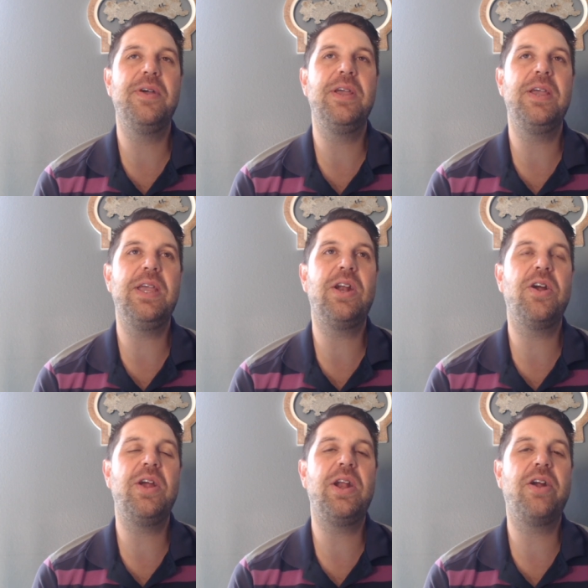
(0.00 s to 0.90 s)
in
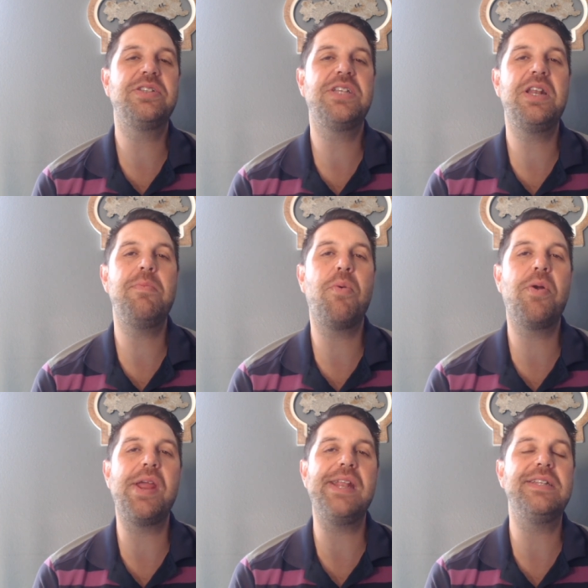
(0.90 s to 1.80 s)
our Sunday
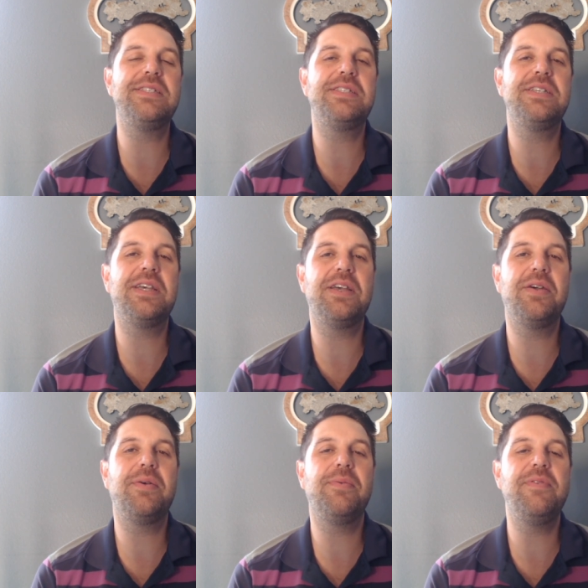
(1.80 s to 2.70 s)
mornings,
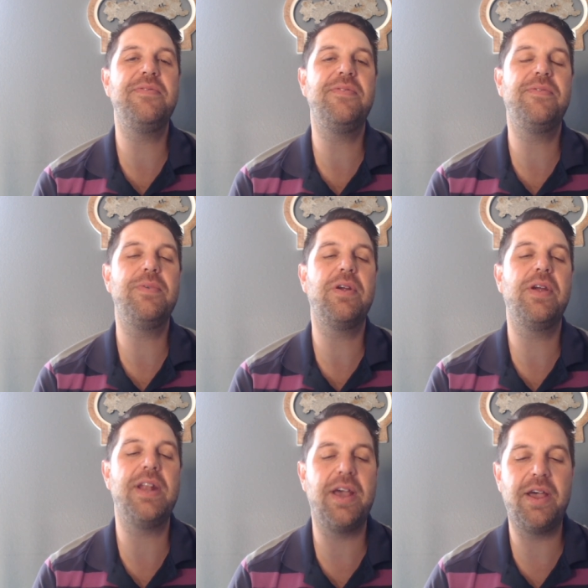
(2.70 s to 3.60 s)
we're going
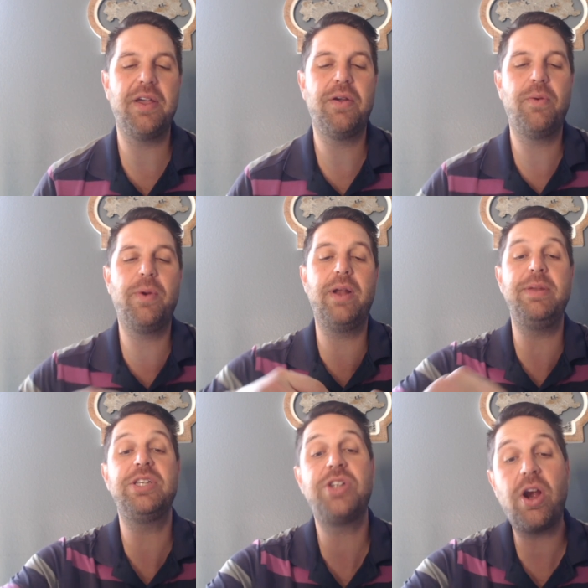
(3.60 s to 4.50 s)
to
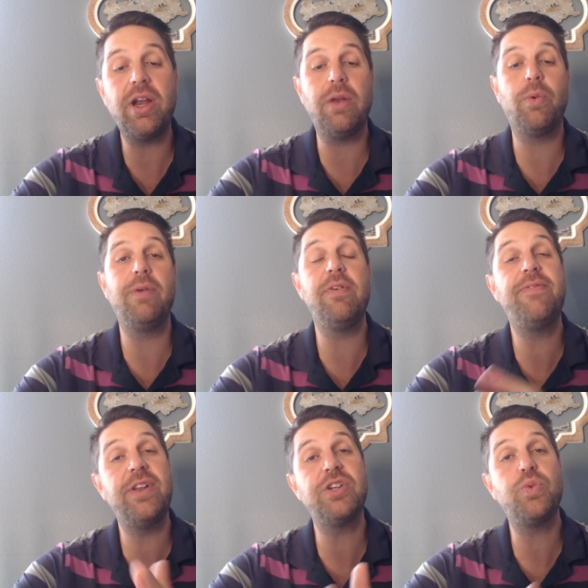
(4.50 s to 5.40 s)
be starting. We
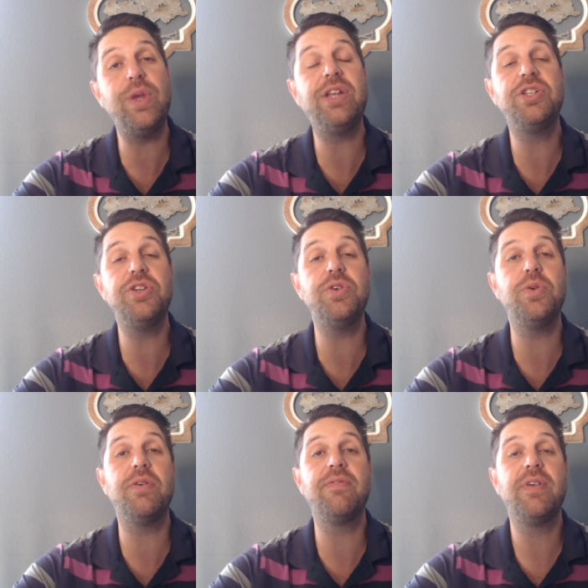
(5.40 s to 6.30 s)
finished week
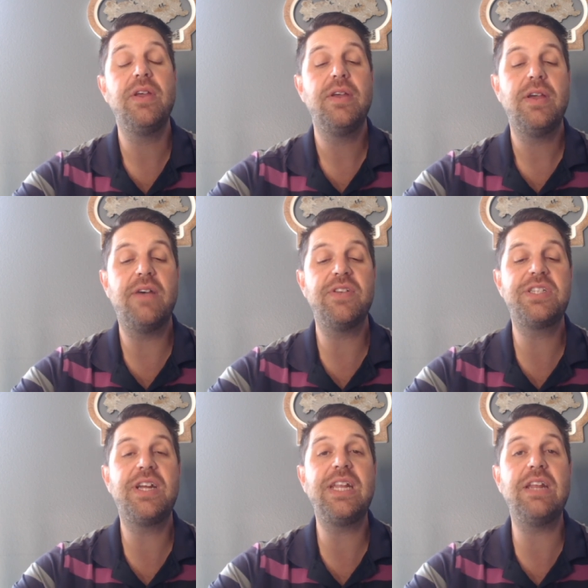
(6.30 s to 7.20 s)
two of a
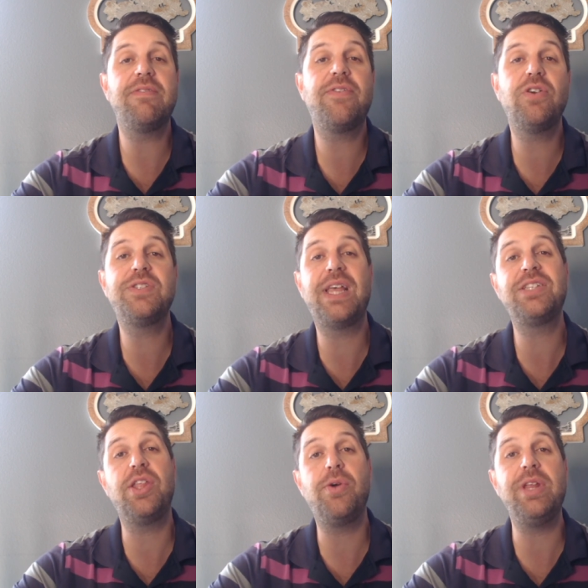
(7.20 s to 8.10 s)
study in 1
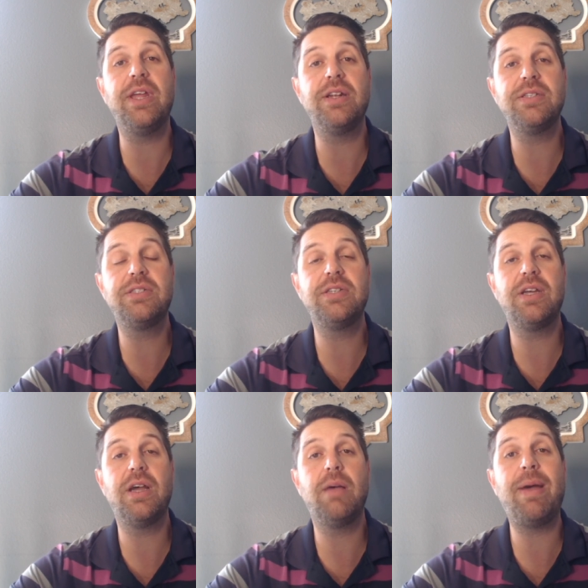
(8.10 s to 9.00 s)
Thessalonians
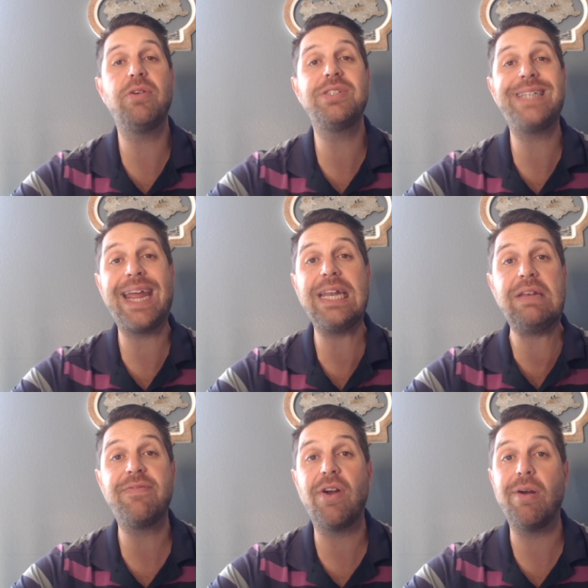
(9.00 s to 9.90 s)
about
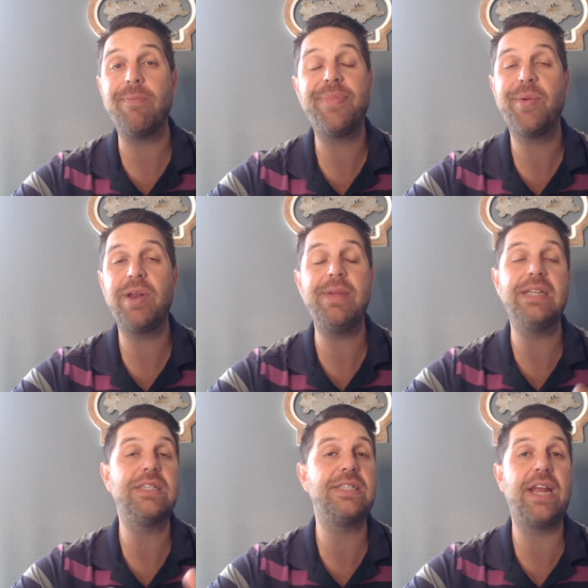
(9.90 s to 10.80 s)
standing firm, what it
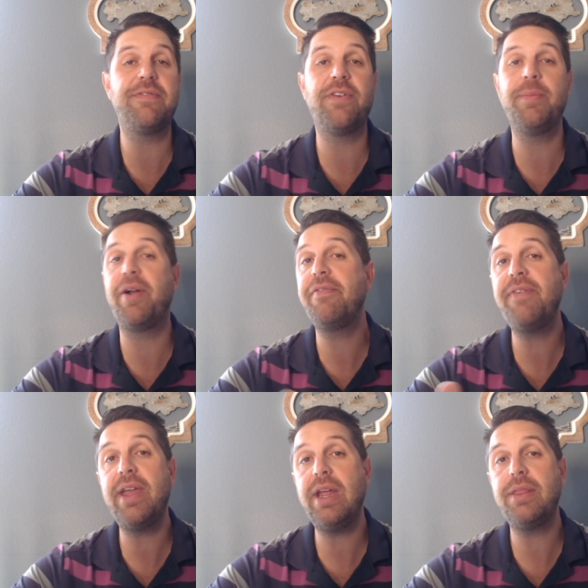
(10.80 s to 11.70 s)
means to stand firm in our
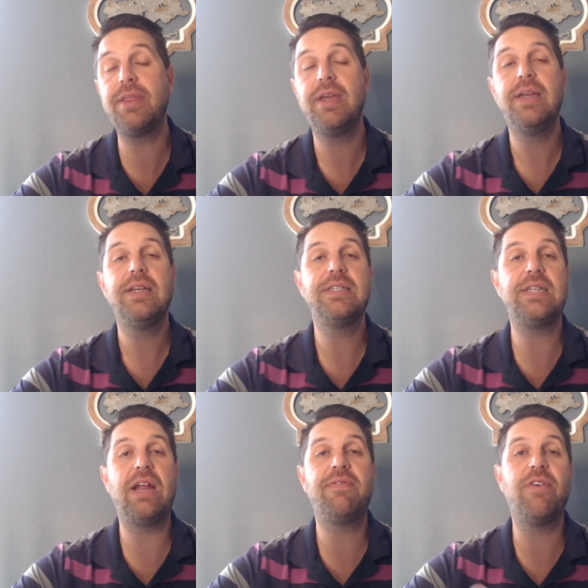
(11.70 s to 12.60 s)
faith.
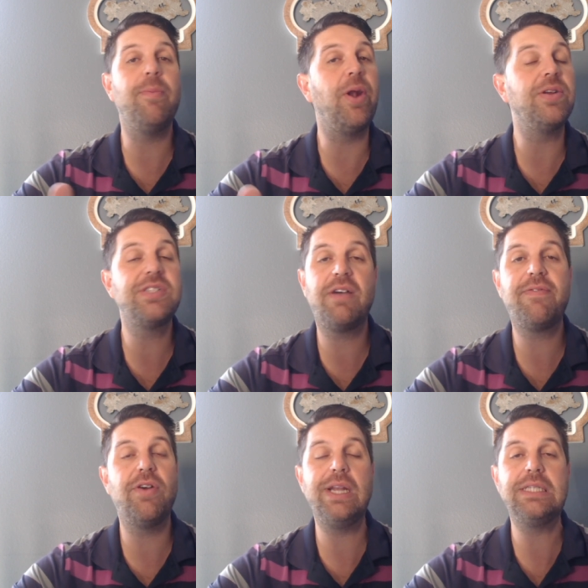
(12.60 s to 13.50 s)
Stand firm in our
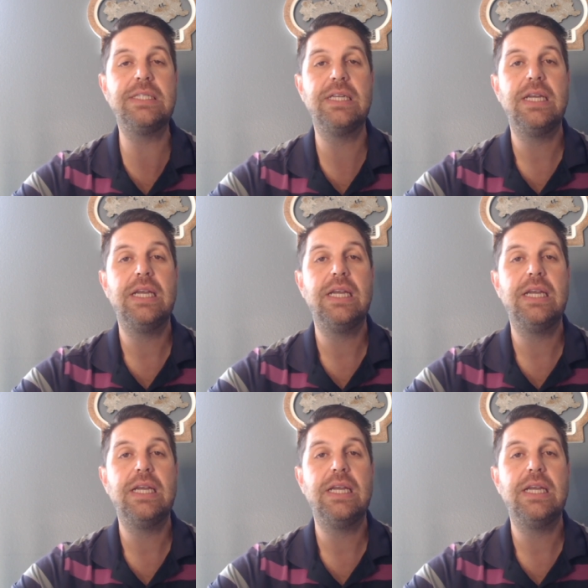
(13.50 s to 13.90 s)
sufferings,